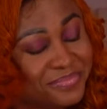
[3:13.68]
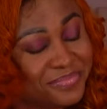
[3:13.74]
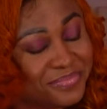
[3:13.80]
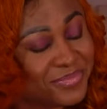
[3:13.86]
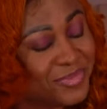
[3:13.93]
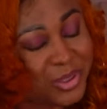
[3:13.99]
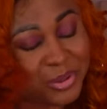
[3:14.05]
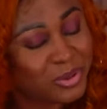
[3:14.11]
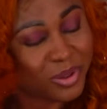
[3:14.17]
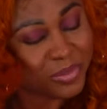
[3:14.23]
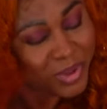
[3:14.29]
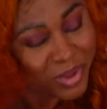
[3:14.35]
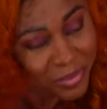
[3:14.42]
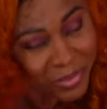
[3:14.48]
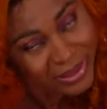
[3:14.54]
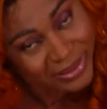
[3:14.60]
you will not be
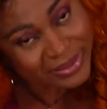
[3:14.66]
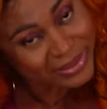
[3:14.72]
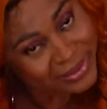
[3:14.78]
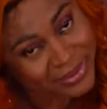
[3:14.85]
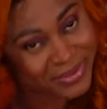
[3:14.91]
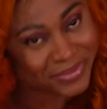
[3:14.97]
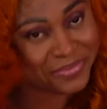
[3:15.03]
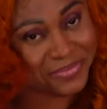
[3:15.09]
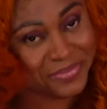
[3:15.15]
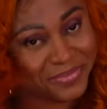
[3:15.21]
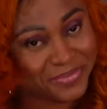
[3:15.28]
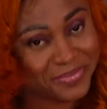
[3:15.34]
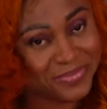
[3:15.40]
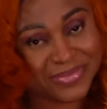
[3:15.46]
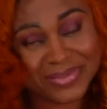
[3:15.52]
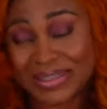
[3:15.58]
normal again.
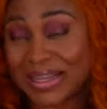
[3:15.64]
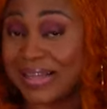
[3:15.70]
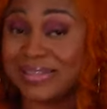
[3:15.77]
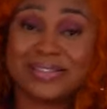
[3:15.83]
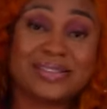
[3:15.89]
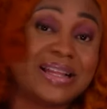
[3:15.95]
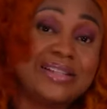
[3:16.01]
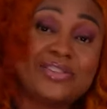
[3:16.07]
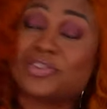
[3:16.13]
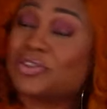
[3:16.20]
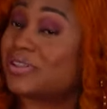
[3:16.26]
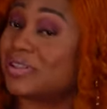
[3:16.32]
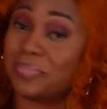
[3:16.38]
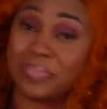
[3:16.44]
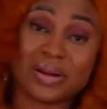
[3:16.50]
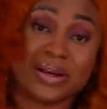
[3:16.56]
That's just the
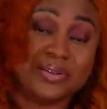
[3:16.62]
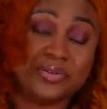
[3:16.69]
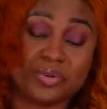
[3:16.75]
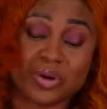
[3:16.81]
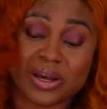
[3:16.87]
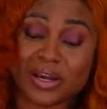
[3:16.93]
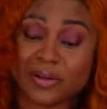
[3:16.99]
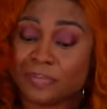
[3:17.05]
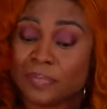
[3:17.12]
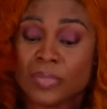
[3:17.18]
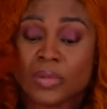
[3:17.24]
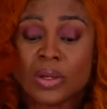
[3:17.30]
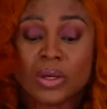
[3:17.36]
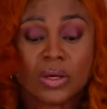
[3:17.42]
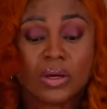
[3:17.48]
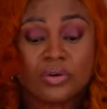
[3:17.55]
plan, right?
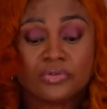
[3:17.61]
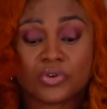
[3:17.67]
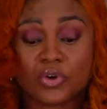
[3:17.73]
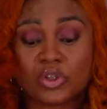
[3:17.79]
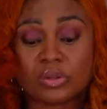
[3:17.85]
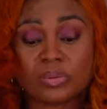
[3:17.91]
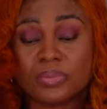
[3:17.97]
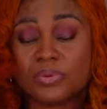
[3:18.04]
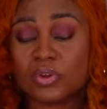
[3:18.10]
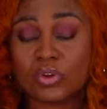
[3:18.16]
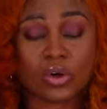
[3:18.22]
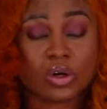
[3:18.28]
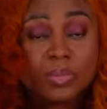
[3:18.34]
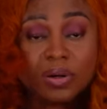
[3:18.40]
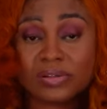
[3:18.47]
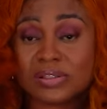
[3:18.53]
For us to be able to talk
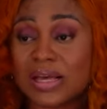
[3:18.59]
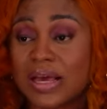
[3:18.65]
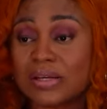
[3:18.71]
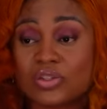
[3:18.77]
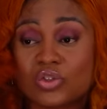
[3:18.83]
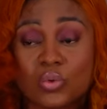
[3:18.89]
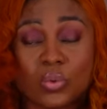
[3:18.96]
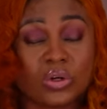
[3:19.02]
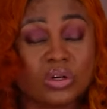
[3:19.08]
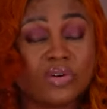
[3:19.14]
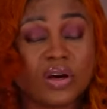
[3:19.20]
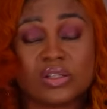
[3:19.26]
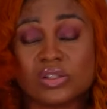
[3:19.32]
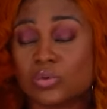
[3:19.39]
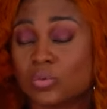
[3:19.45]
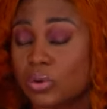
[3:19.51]
about sex, do whatever
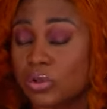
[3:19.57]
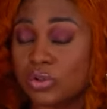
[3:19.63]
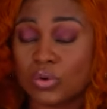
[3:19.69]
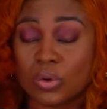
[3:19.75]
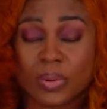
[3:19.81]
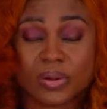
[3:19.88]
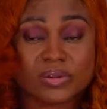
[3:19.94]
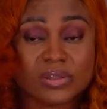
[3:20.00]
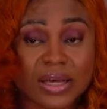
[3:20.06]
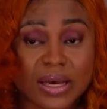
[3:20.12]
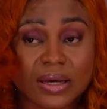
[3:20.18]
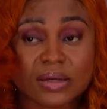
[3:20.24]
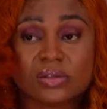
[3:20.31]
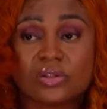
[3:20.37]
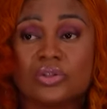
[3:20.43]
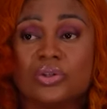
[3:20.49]
it's want to do about
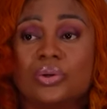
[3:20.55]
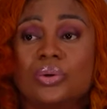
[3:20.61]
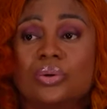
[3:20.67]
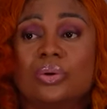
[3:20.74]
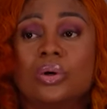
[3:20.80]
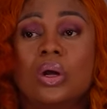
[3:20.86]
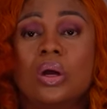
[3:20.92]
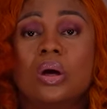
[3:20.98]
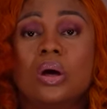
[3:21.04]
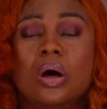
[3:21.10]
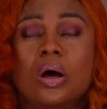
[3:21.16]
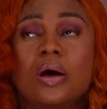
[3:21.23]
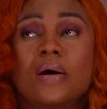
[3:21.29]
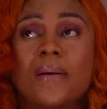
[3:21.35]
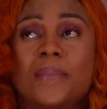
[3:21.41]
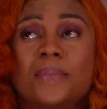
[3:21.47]
sex, you know,
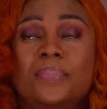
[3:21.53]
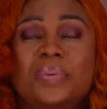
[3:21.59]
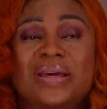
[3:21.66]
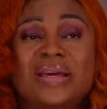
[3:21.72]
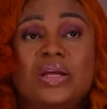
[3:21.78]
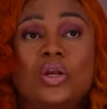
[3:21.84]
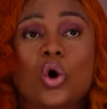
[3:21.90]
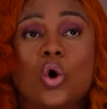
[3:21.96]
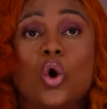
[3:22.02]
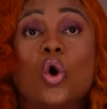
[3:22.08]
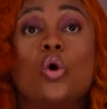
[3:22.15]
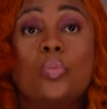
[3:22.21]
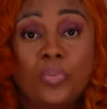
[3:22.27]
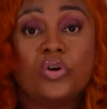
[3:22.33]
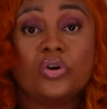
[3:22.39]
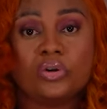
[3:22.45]
be
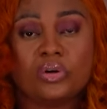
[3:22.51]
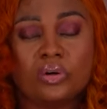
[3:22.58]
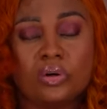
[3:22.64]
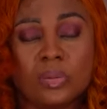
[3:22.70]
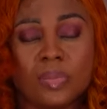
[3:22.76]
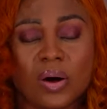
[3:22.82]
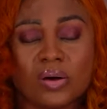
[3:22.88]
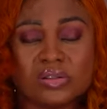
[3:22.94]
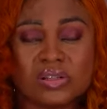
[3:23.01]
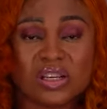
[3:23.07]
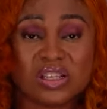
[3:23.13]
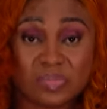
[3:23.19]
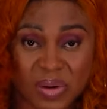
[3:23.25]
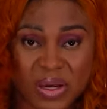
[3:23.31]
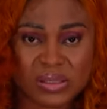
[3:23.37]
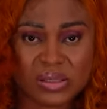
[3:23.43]
open about sex,
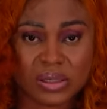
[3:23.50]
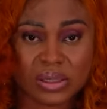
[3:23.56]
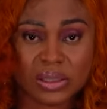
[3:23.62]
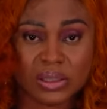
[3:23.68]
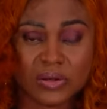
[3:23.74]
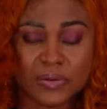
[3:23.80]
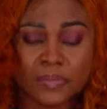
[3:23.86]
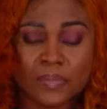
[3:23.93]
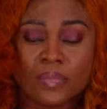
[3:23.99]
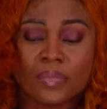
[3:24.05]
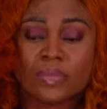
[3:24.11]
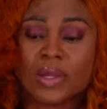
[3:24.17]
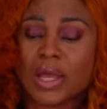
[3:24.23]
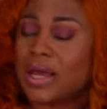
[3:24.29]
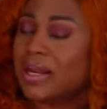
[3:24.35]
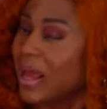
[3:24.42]
basically,
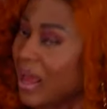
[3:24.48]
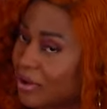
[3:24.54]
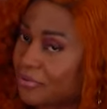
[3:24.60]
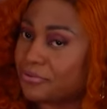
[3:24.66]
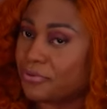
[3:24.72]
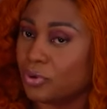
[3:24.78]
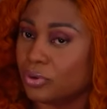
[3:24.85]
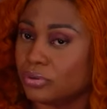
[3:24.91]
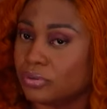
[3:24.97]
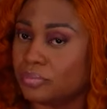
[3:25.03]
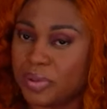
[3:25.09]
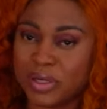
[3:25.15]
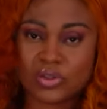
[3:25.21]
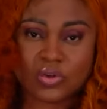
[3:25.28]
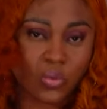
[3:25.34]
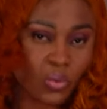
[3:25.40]
and have fun
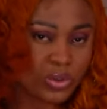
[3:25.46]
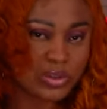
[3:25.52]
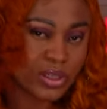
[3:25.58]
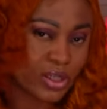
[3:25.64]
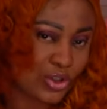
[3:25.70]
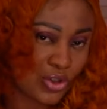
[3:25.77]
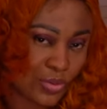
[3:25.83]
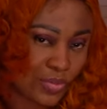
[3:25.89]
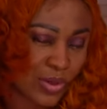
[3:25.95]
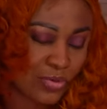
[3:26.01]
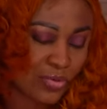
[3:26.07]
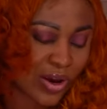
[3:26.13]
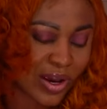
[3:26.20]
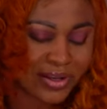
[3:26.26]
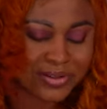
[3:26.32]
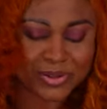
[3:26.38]
based on what sex should be,
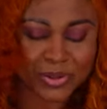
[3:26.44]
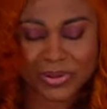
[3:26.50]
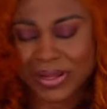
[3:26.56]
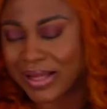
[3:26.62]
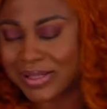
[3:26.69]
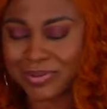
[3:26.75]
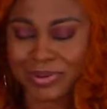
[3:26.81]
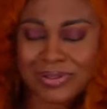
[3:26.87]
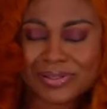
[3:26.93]
right? So that's what